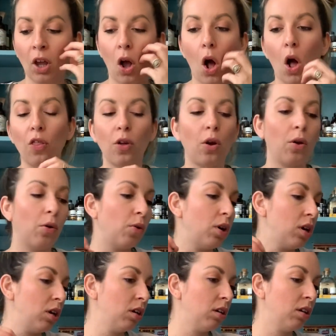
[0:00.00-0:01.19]
Although
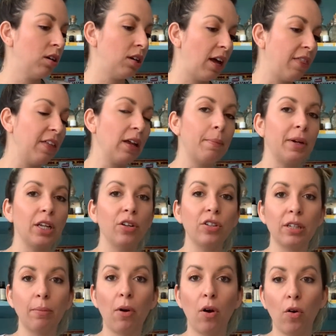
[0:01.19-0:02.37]
I think I'm going to use
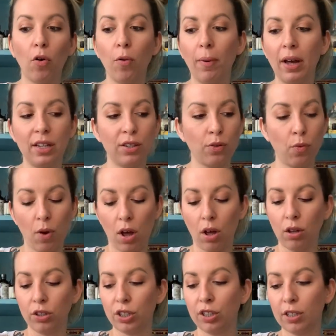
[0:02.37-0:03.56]
some jojoba as well
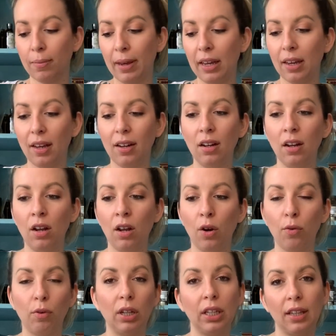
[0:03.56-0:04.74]
just to make it
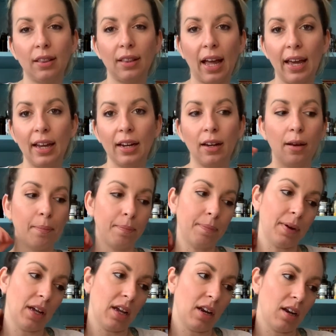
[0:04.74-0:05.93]
really light.
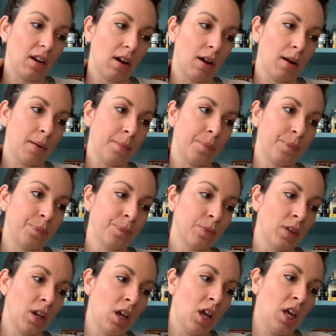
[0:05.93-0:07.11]
But
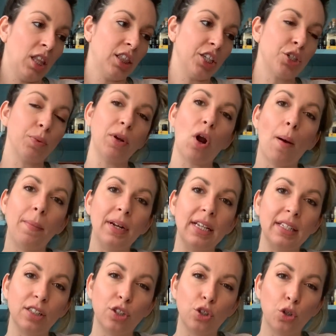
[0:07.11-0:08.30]
the sweet almond
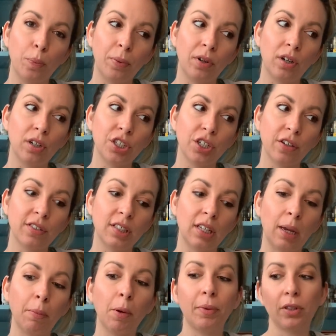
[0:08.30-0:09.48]
isn't super shelf
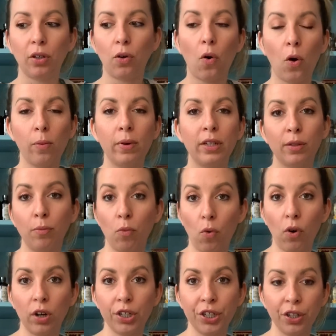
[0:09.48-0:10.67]
stable, but the jojoba is
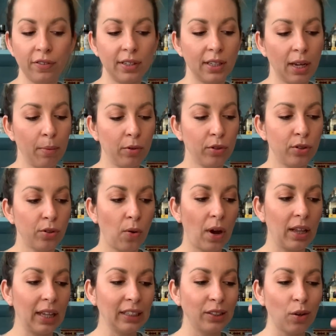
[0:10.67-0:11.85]
more shelf stable. So I
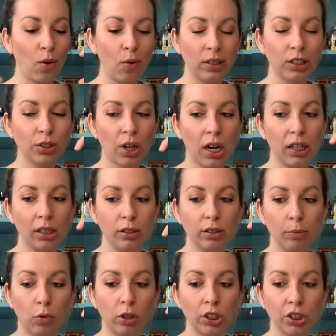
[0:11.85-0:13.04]
like to always try to use
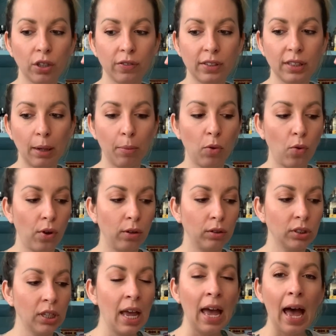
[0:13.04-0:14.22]
more shelf stable oils.
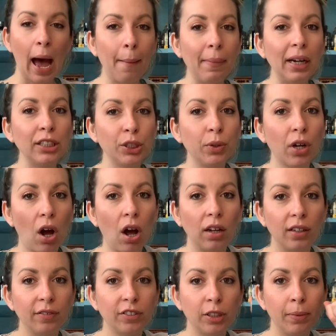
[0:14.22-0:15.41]
I might do an
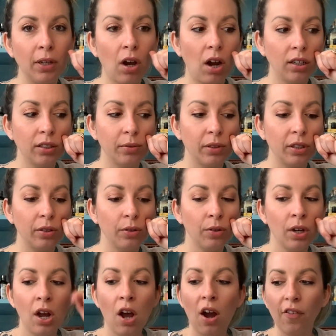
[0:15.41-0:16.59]
olive, to be honest with you.
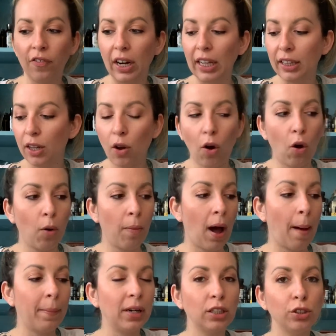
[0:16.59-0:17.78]
Forget the jojoba.
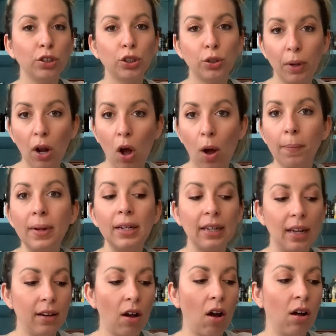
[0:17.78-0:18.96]
I'm going to do sweet almond
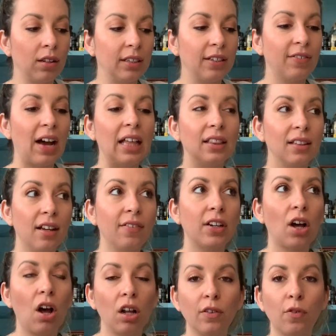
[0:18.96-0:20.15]
and olive. I love an
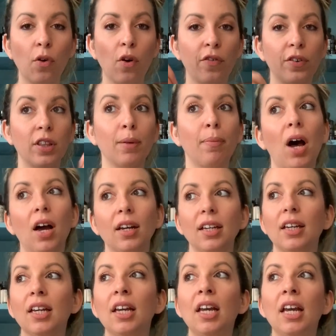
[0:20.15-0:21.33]
olive oil for the
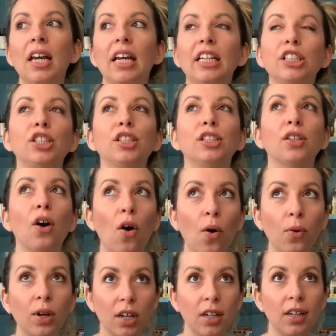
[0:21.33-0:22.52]
body. It's so
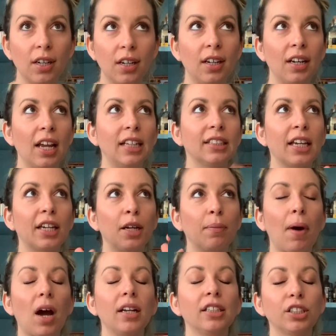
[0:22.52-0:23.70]
good. It's like your
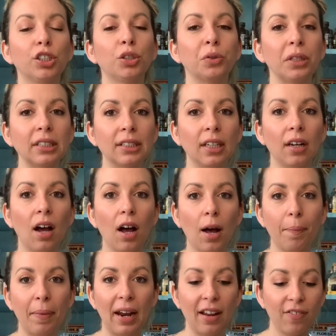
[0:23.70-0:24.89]
body just drinks it
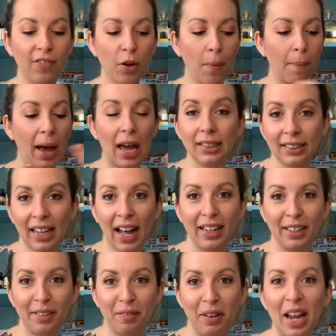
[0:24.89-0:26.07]
up, and I feel mad
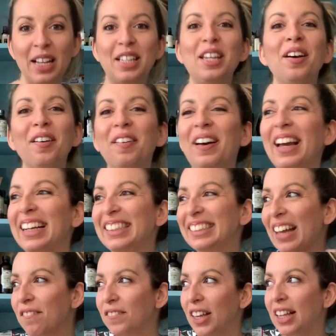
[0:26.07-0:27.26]
Italian when I do it because I
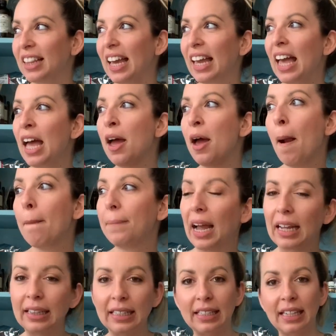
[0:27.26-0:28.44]
feel like back
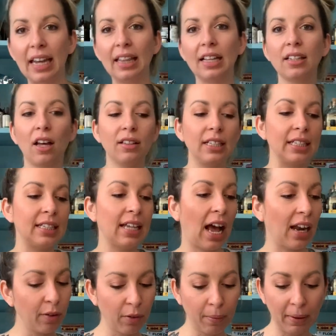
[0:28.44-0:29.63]
in the day, that's how these
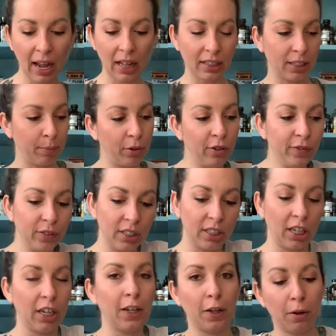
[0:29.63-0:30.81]
Italian women had this beautiful
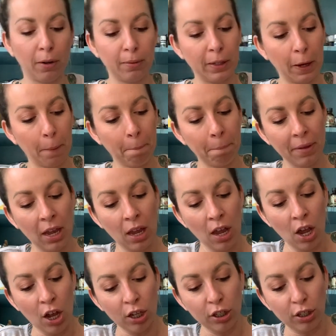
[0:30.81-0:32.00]
skin, you know what I'm saying?
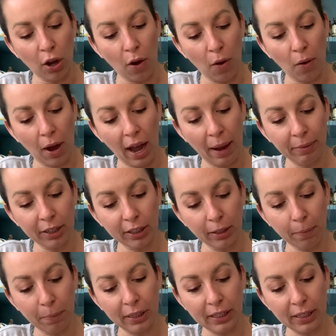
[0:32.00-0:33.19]
So I'm just gonna
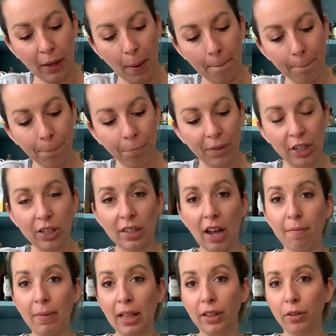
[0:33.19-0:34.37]
put some, I just have
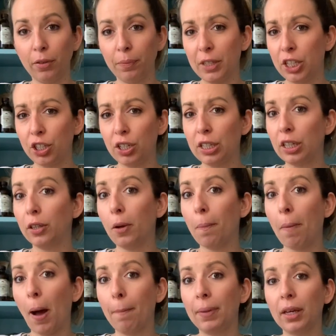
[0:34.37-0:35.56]
my little, this is just a little
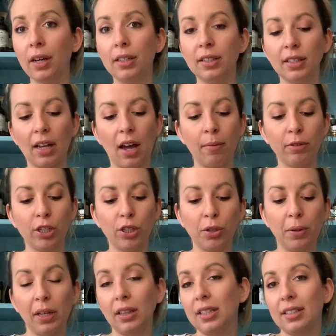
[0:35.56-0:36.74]
pot because I'm just
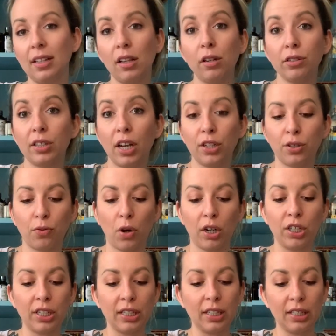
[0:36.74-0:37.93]
doing, this is a little test run
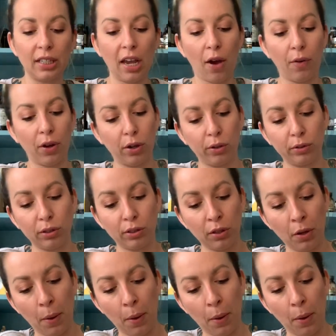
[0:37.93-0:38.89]
just to see how it goes.